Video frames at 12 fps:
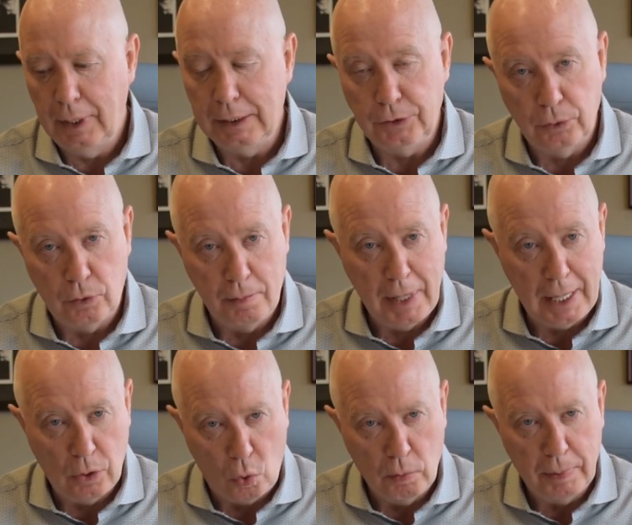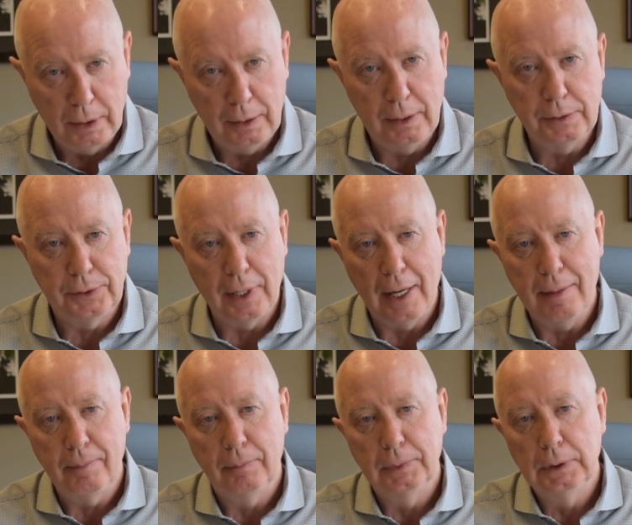should remain open at this
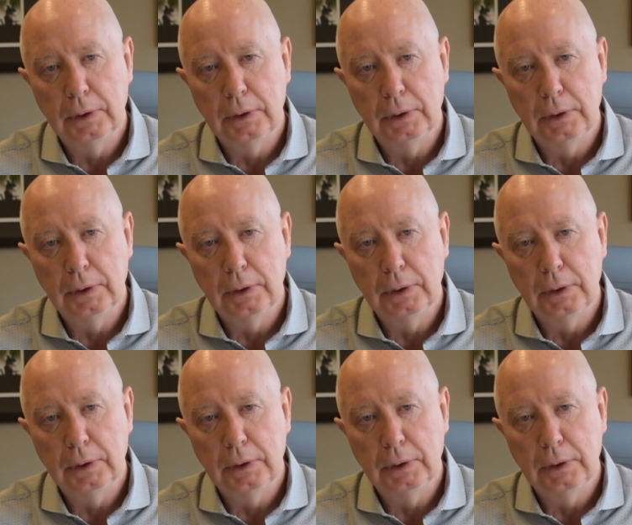time.